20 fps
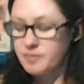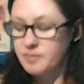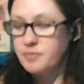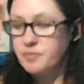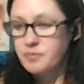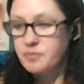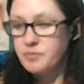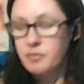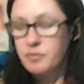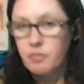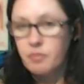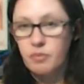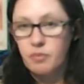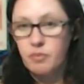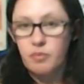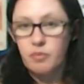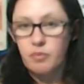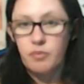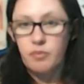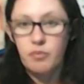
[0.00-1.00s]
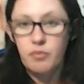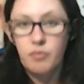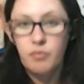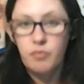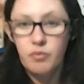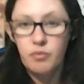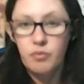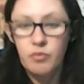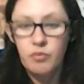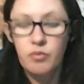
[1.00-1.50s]
But it's really cool when,
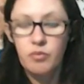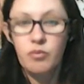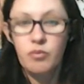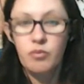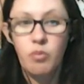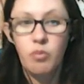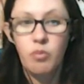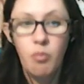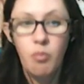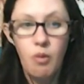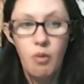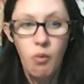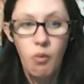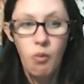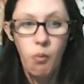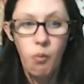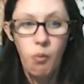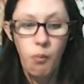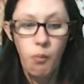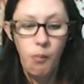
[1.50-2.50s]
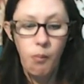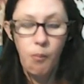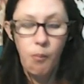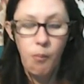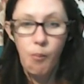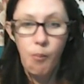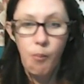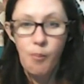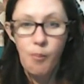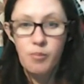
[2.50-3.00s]
like, you
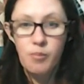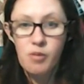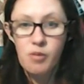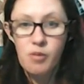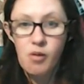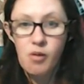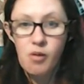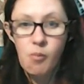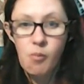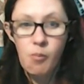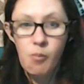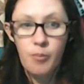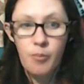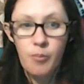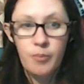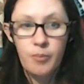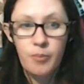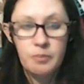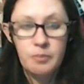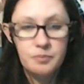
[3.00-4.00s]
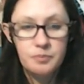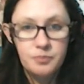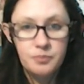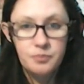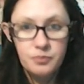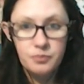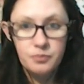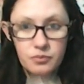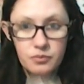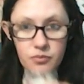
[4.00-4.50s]
know, hey, I,
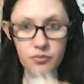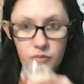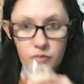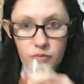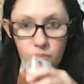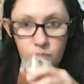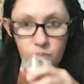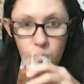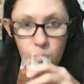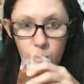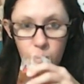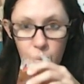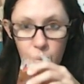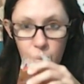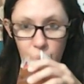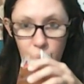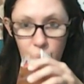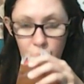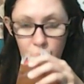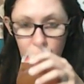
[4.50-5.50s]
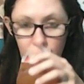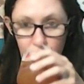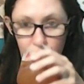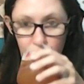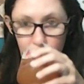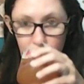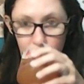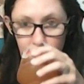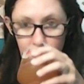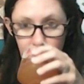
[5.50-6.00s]
we, they do hear you and
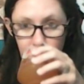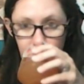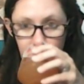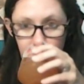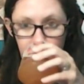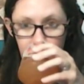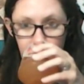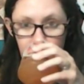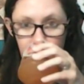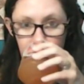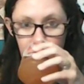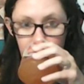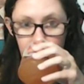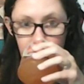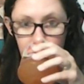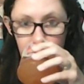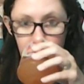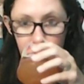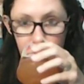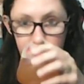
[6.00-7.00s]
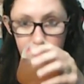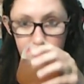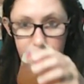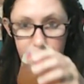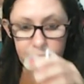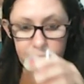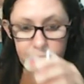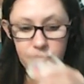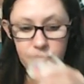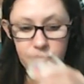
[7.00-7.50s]
things, and they get
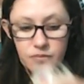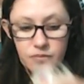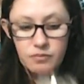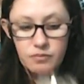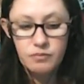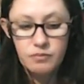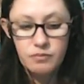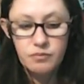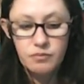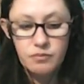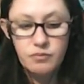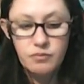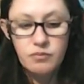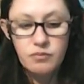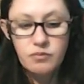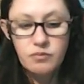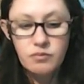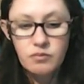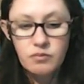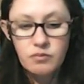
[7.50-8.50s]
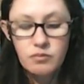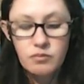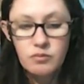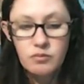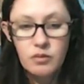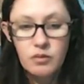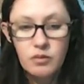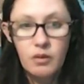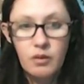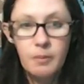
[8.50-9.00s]
to have that
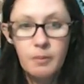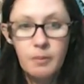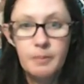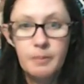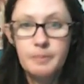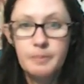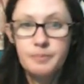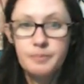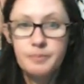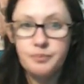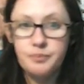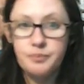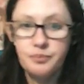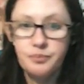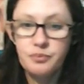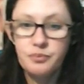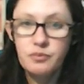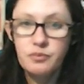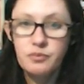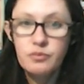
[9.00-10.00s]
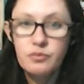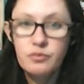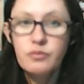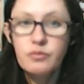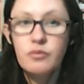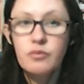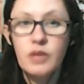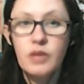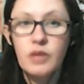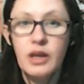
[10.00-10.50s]
moment. Um, it's
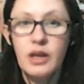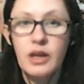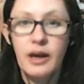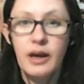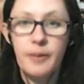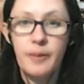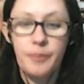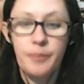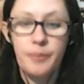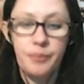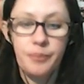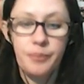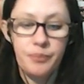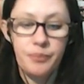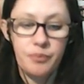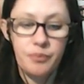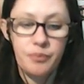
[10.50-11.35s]
just yeah. something special for the